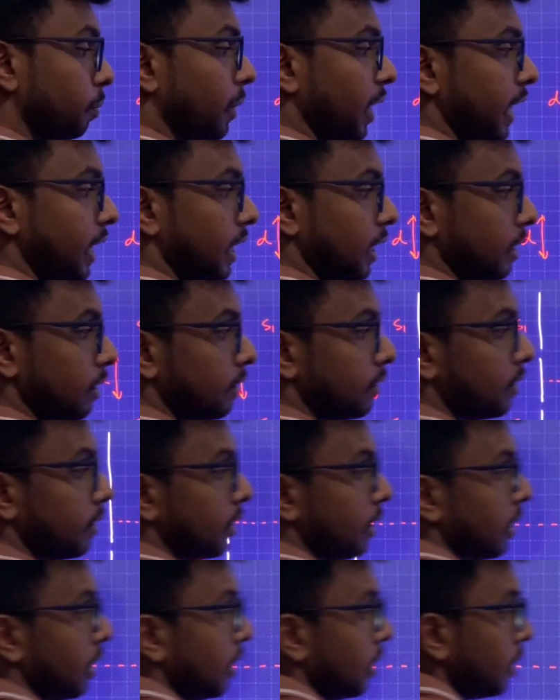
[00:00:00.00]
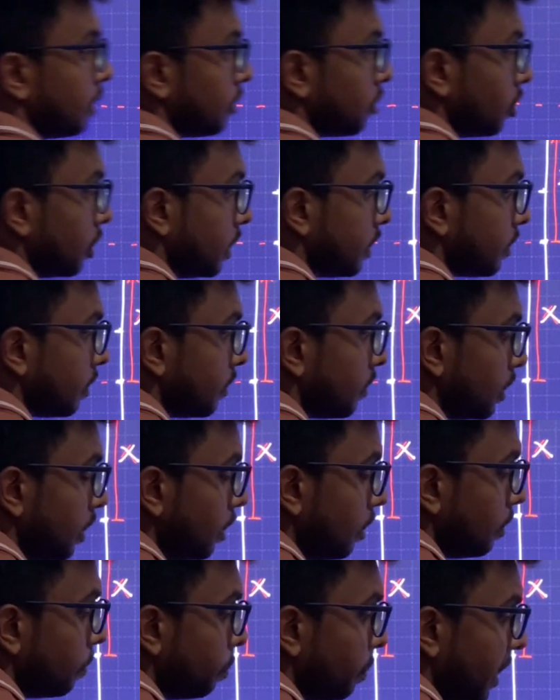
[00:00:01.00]
brightness. So this is
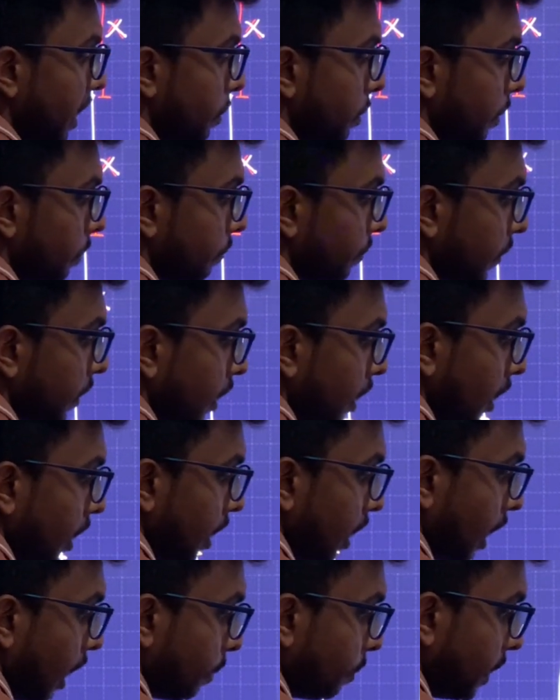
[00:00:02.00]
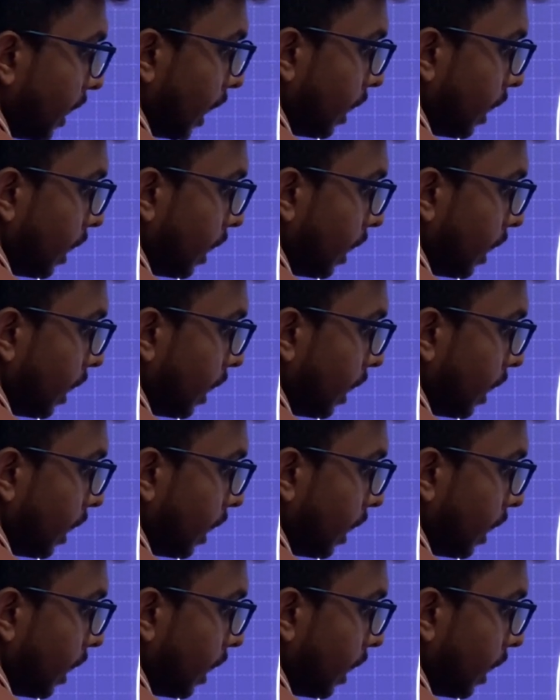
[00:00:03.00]
the minimum, lambda